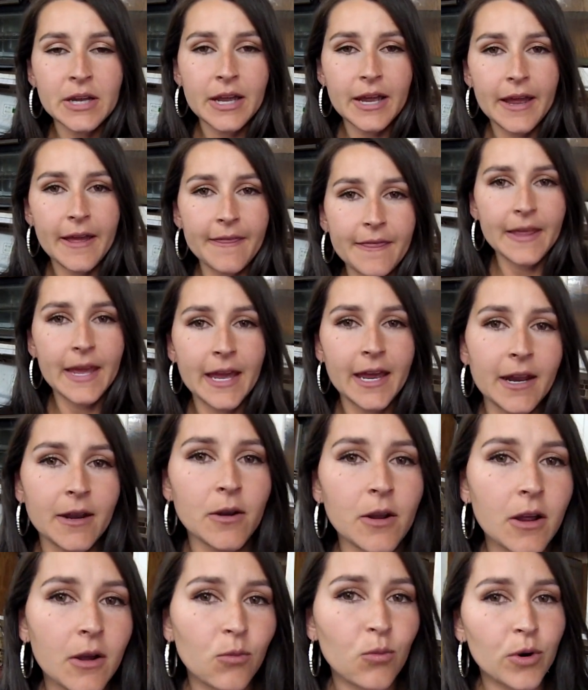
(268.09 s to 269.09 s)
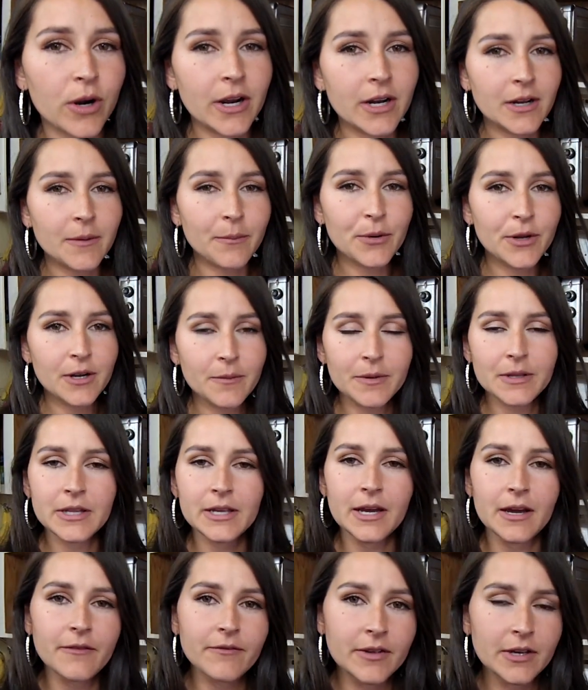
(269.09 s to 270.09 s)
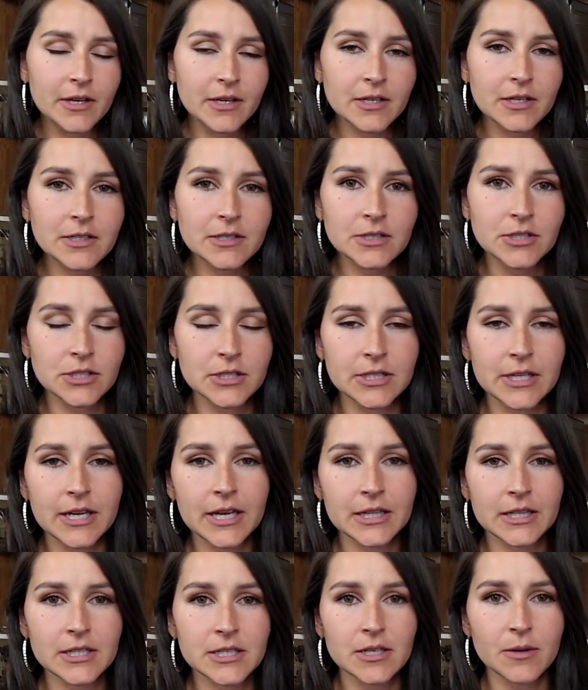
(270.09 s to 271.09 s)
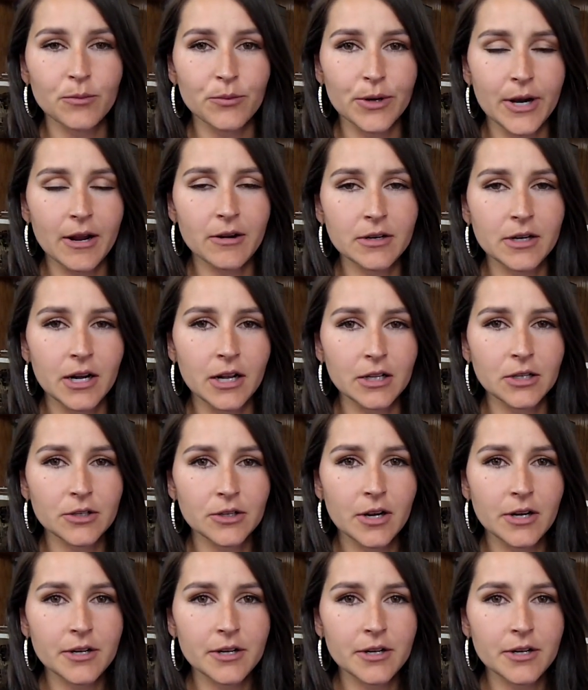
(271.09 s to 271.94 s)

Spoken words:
And then we're gonna put them in the oven to get some brown color on